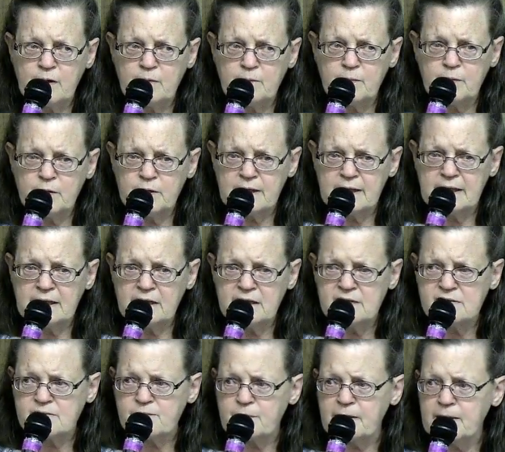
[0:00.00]
putting
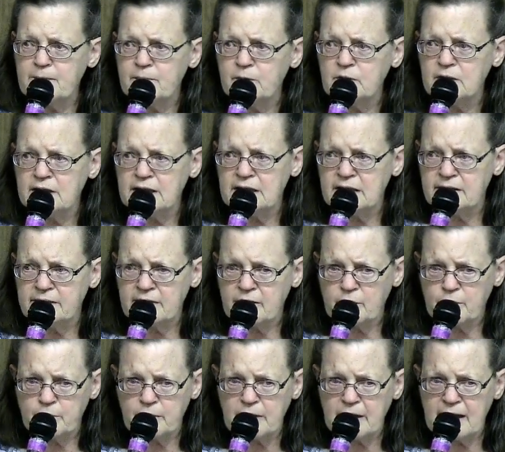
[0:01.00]
his people in
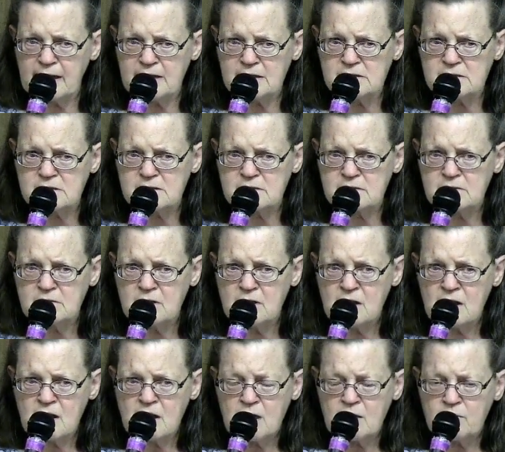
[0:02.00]
their place
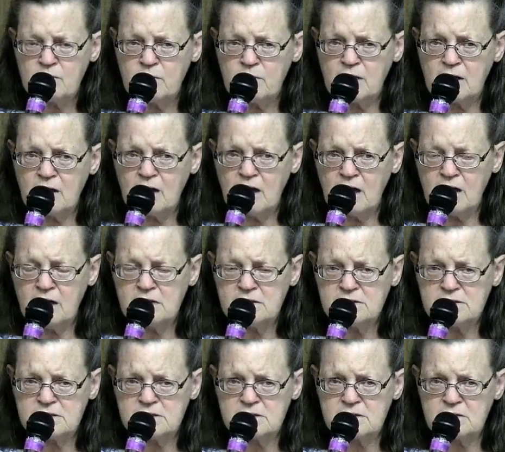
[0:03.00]

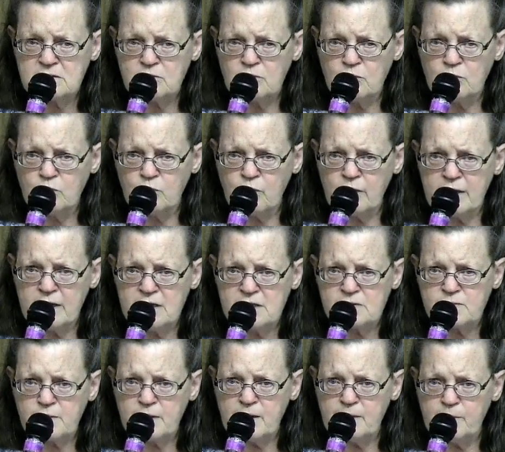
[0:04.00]
because we
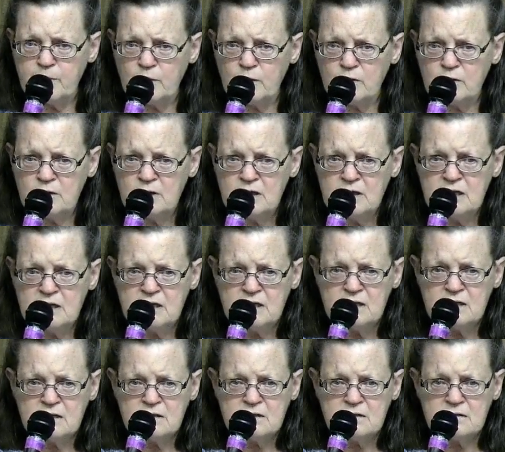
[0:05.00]
as people
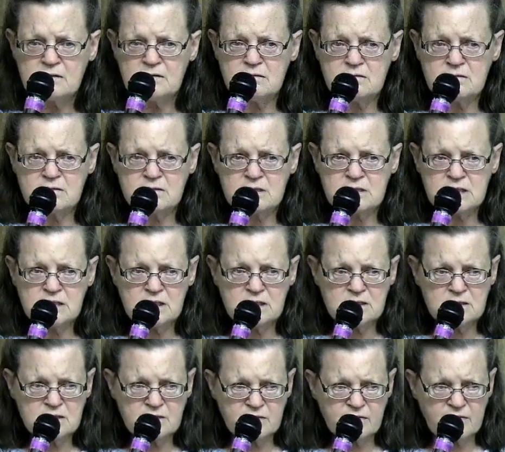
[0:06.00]

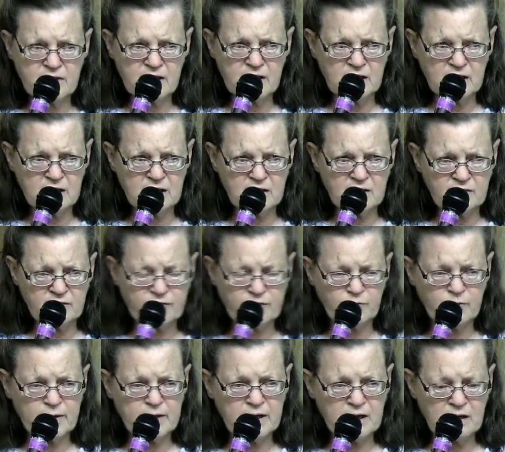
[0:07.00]
tend to think if
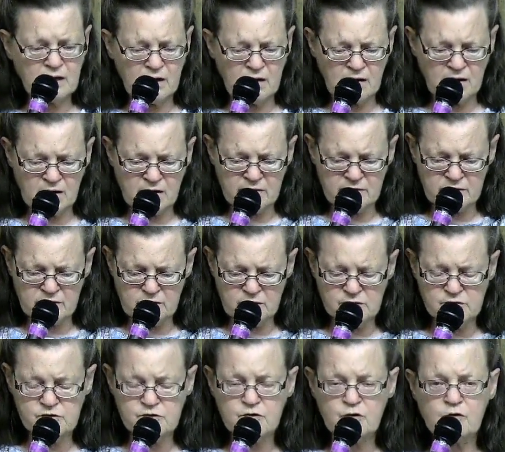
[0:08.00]
we are
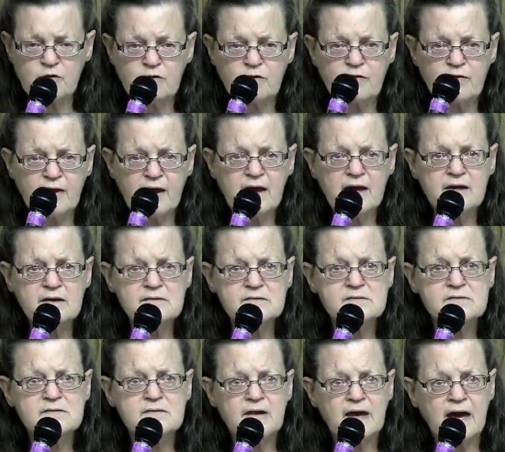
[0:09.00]
doing certain
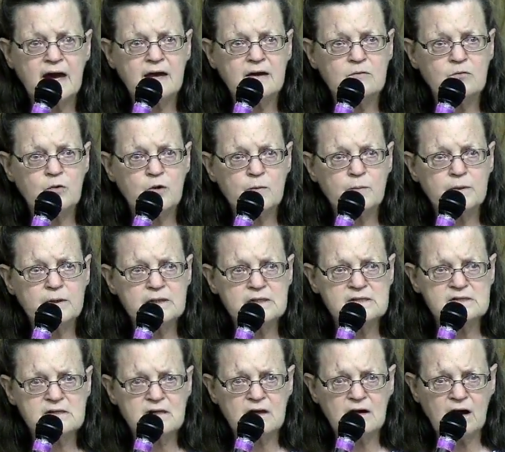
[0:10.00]
things that we're
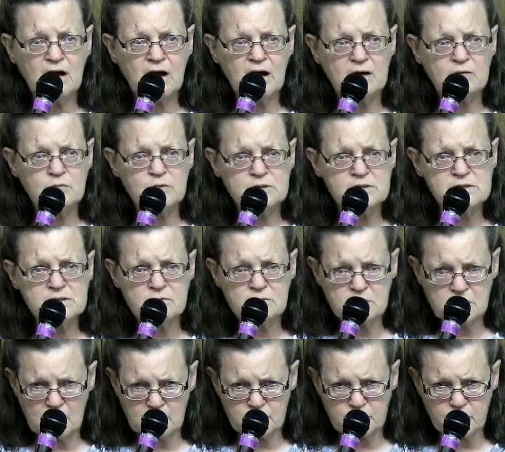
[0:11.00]
pleasing God. Well,
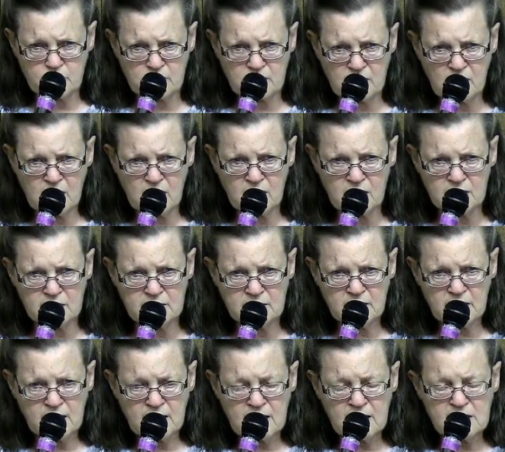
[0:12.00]
sometimes we're not,
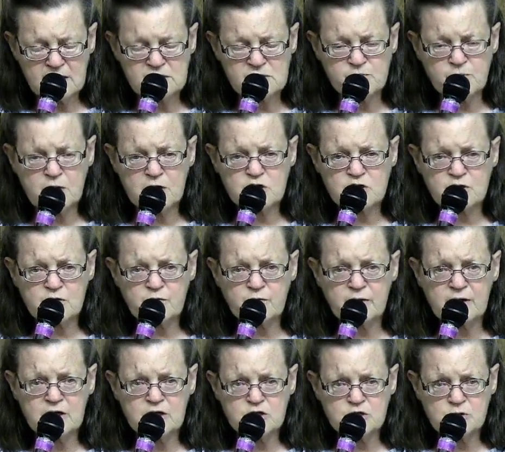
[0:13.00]
especially if we
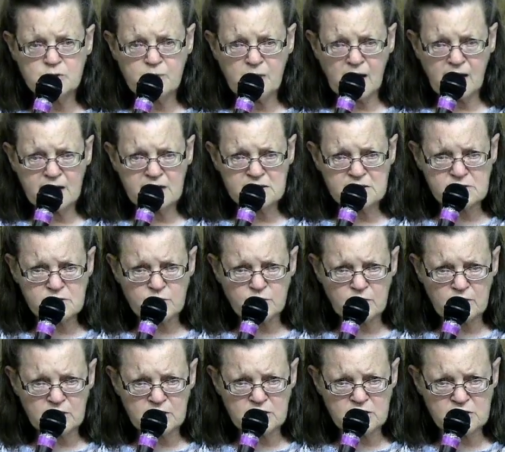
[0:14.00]
get too pious and
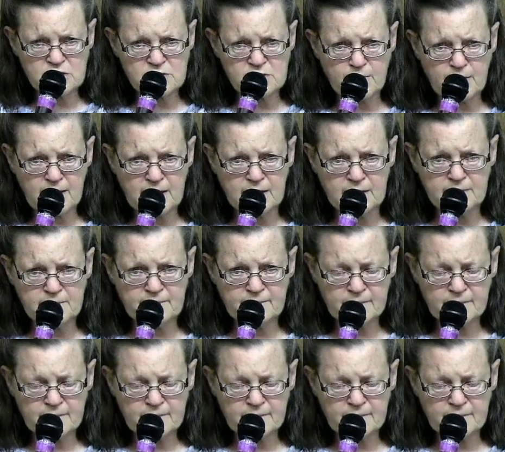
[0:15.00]
religious about it.